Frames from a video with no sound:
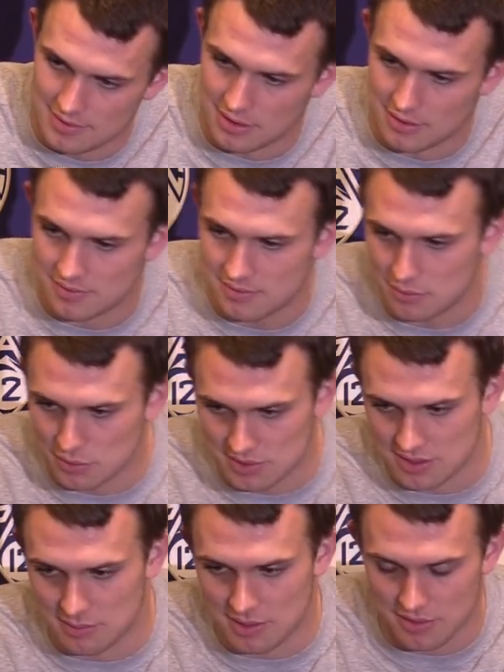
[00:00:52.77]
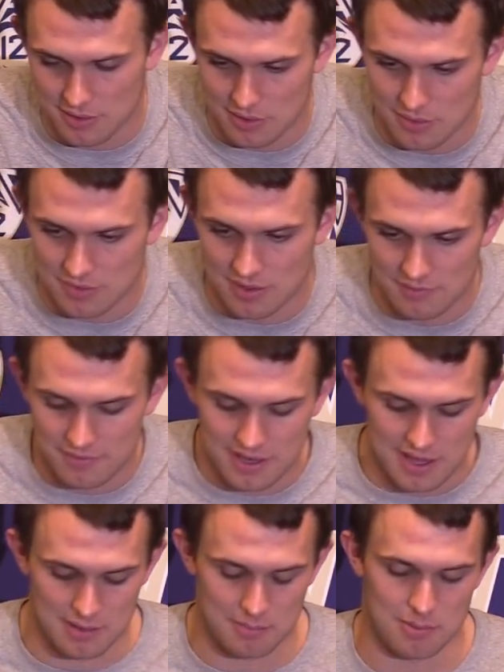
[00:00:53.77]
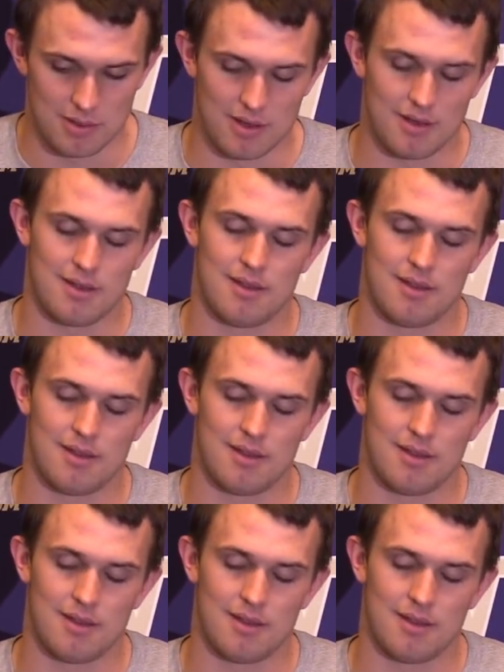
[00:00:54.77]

you know we'll see about those on tape, but